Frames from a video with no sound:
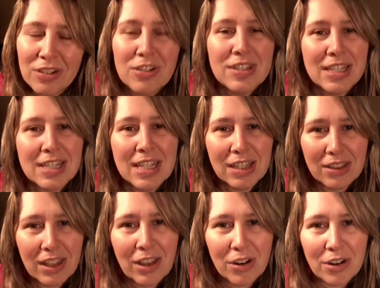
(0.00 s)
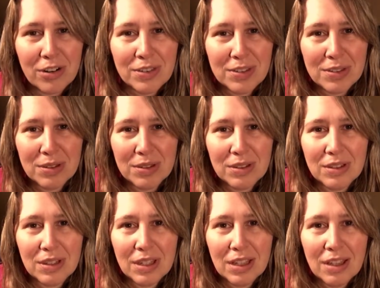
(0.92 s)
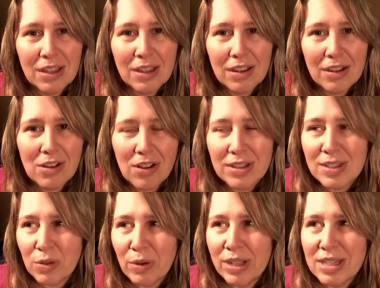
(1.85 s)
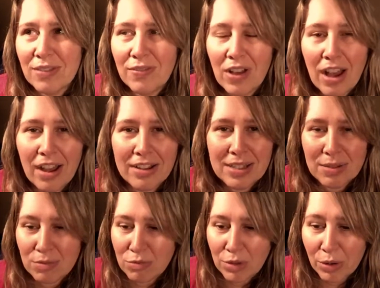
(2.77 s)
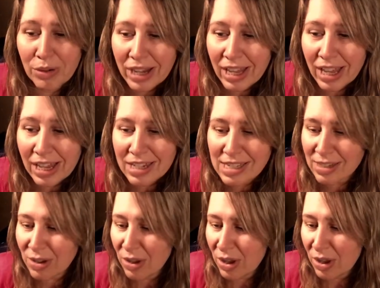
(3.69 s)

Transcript: Or is this the Earth's consequence of us ruining it?